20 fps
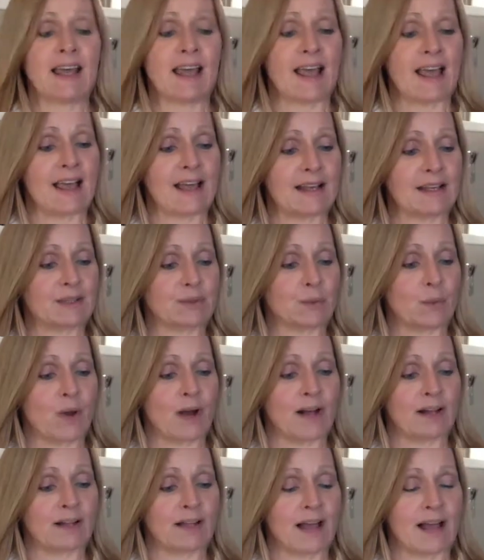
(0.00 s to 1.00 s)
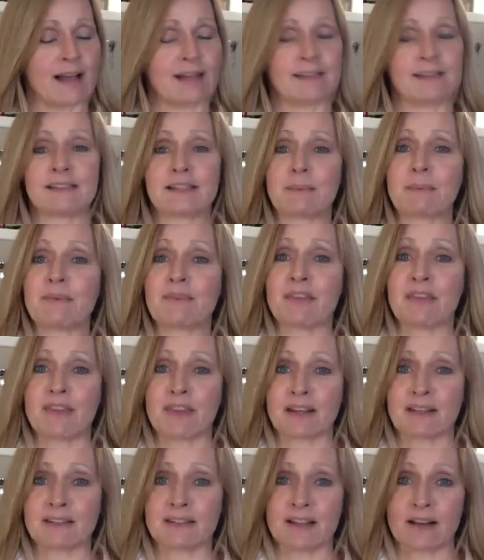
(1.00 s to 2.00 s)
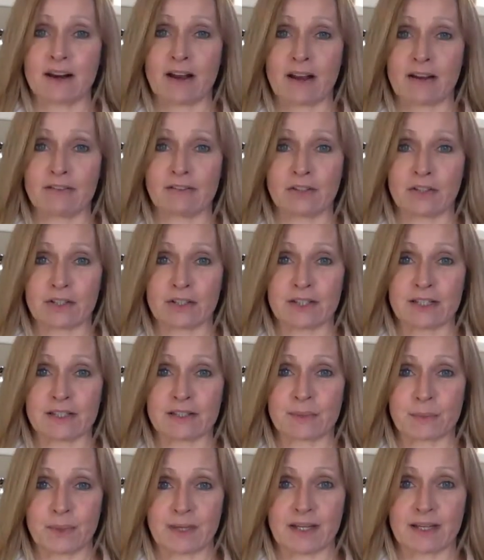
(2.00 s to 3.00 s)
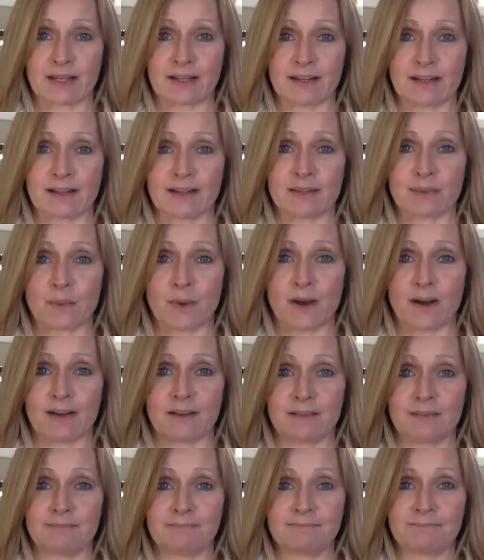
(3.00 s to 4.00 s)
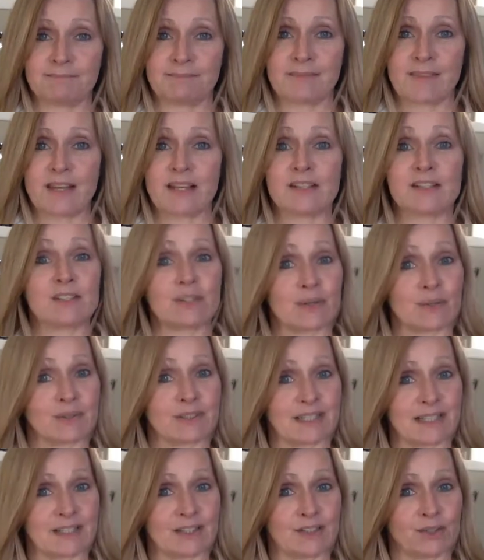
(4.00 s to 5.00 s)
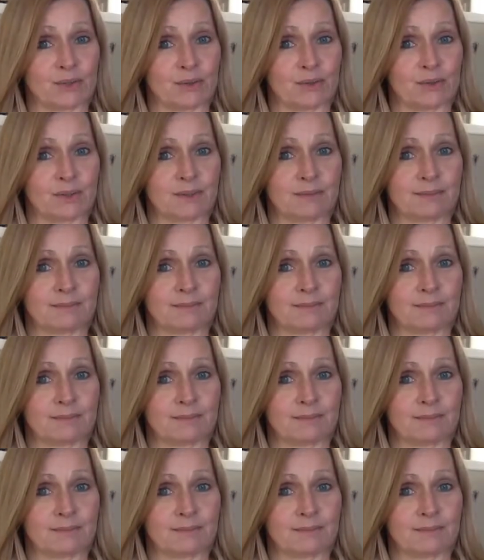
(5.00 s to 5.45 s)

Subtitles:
as well as some of the things that I have learned this week as well. So stay tuned.